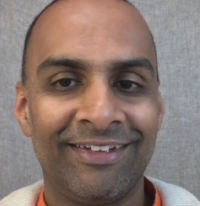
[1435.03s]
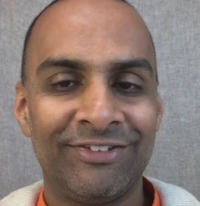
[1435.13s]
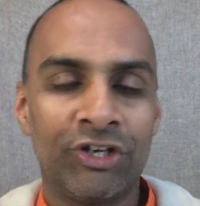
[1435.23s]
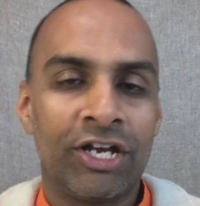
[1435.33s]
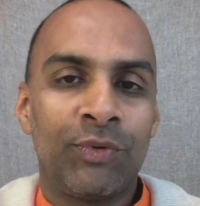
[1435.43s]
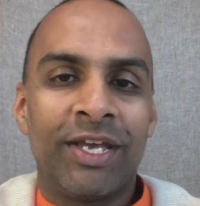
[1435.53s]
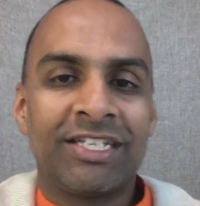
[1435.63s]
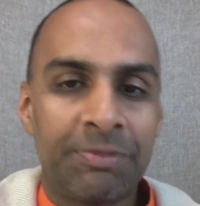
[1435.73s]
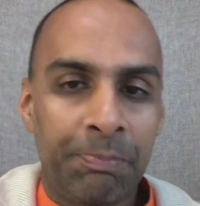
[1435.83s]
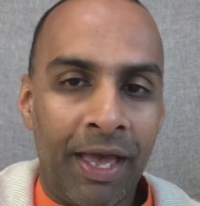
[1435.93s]
you're going to
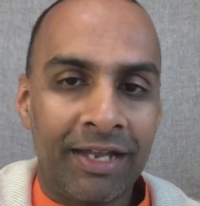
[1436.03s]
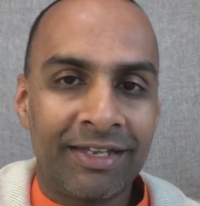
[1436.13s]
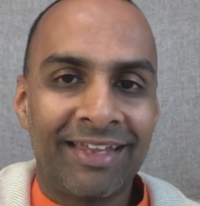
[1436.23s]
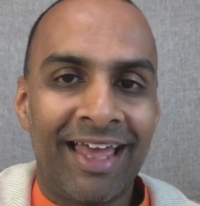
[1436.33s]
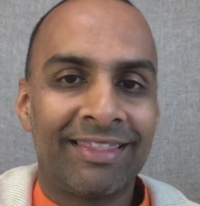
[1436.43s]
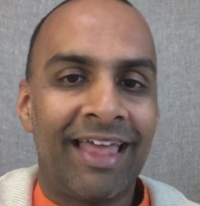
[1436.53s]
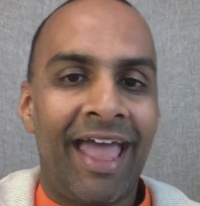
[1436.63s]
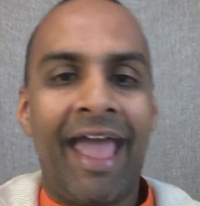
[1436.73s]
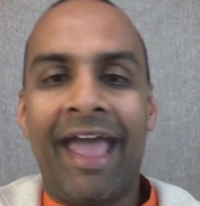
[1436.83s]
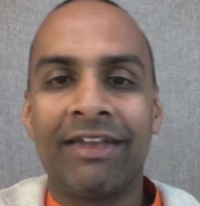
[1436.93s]
expect that the
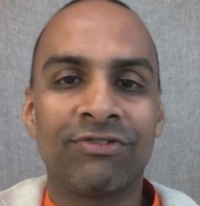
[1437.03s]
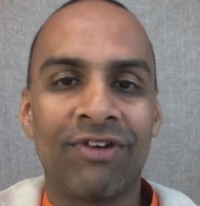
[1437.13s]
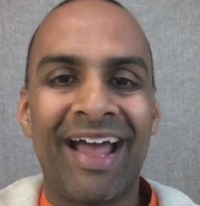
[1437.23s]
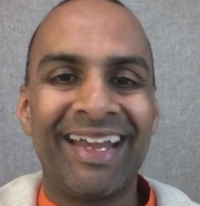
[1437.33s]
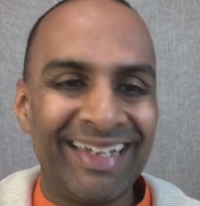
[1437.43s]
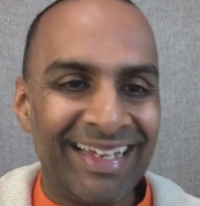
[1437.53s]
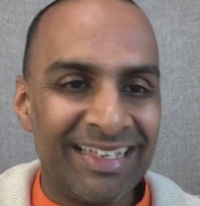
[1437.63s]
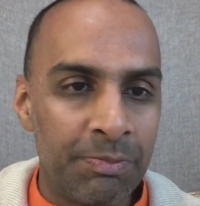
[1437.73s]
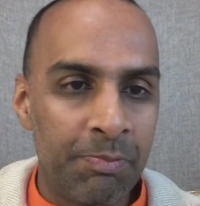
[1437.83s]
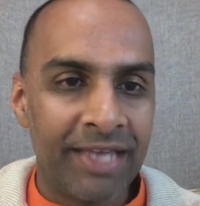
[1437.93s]
handwriting
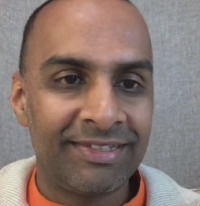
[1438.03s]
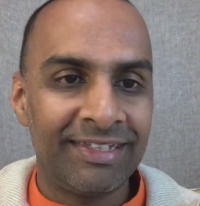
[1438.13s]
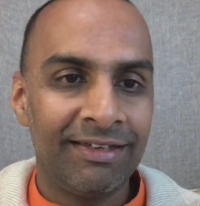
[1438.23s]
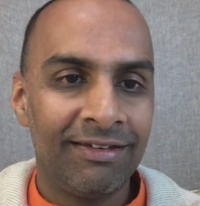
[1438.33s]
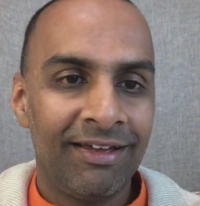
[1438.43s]
is messy.